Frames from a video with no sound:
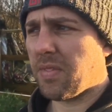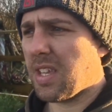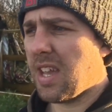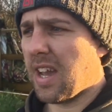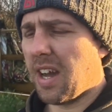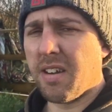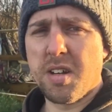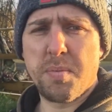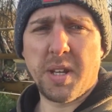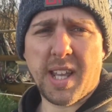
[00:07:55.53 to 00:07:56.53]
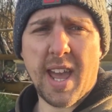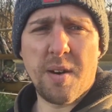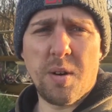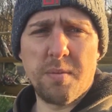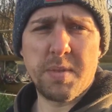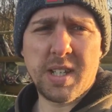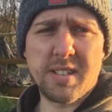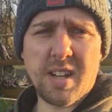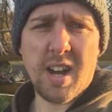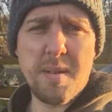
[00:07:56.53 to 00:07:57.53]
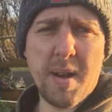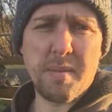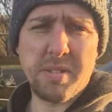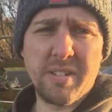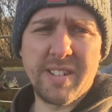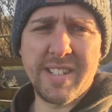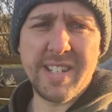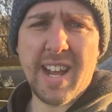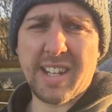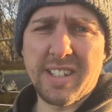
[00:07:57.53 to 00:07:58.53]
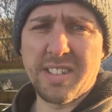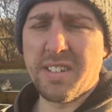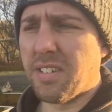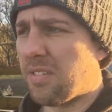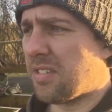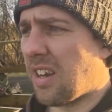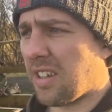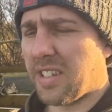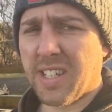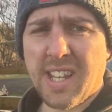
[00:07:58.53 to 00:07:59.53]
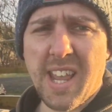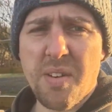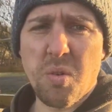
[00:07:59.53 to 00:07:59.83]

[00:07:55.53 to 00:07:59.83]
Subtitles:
yeah, I'm going to put the kettle on because I'm absolutely knackered lugging the gear